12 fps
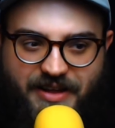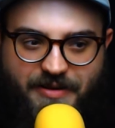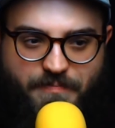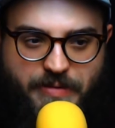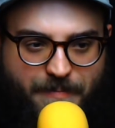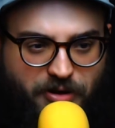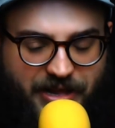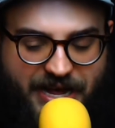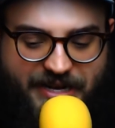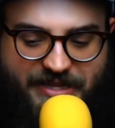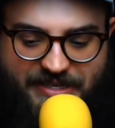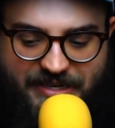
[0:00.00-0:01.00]
People
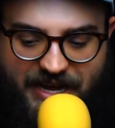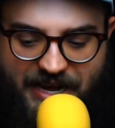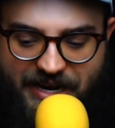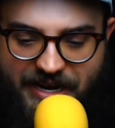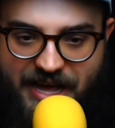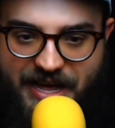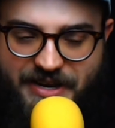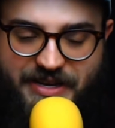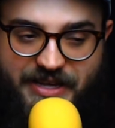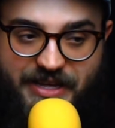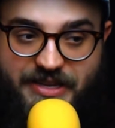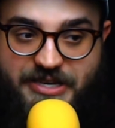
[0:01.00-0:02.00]
like this guy. And
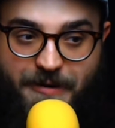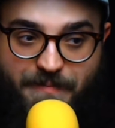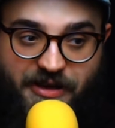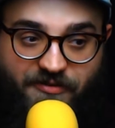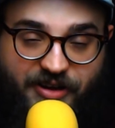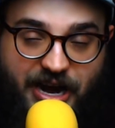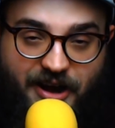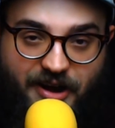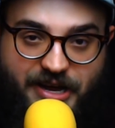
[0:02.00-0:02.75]
to be fair,